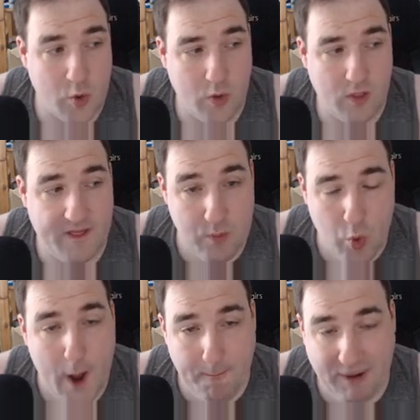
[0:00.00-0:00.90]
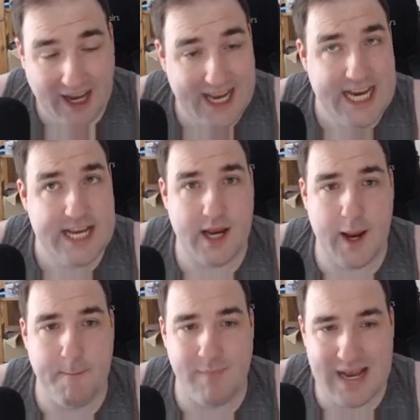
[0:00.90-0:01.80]
they were played
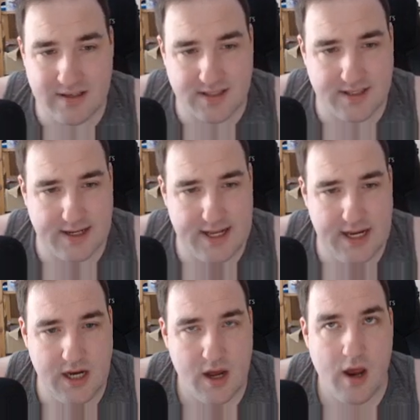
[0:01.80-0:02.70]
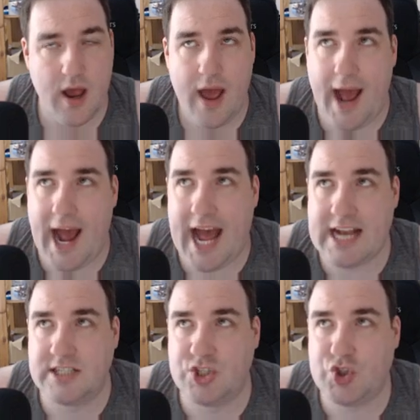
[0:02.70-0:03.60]
immensely.
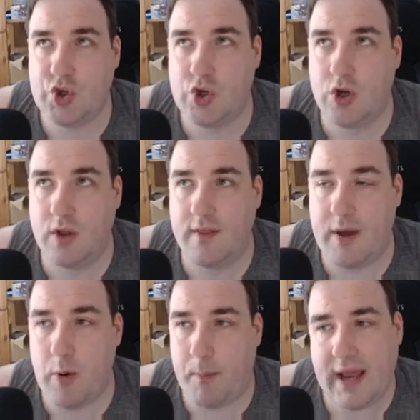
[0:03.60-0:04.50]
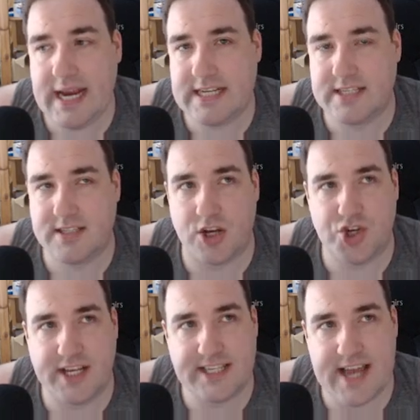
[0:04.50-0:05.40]
And they were played to such
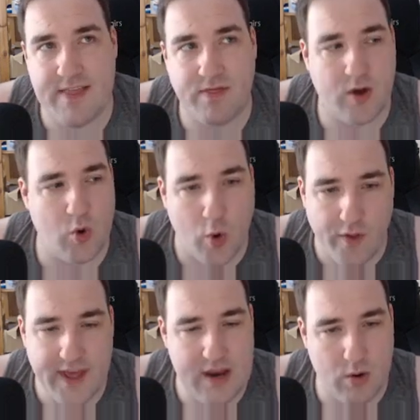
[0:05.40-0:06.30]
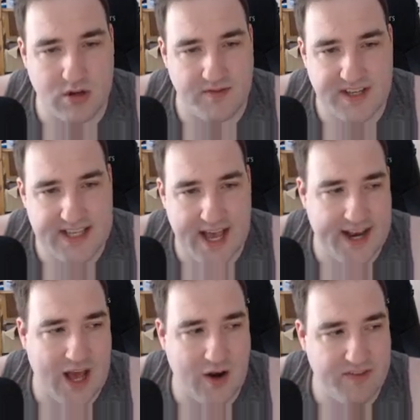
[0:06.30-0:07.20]
an extent that all the heroes in the set are
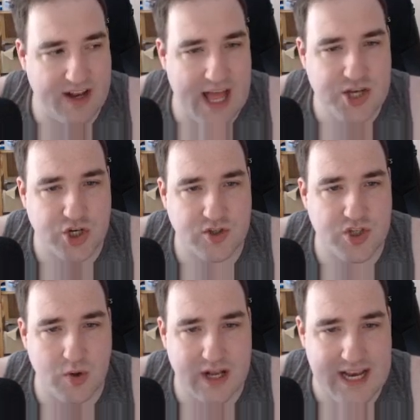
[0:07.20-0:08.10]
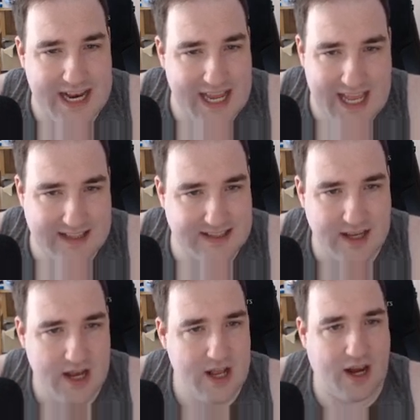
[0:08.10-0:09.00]
now living legends. So clearly it's
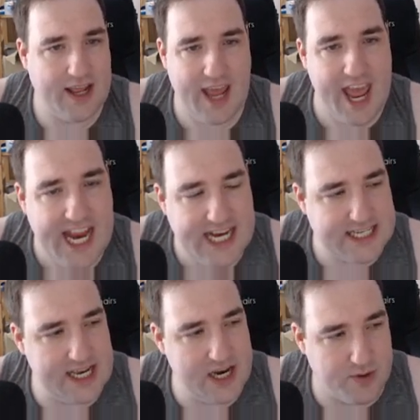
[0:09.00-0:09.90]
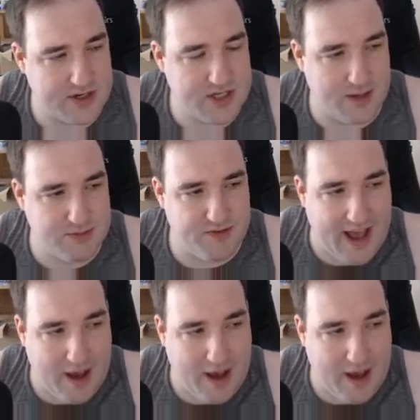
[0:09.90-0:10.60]
A tier in terms of how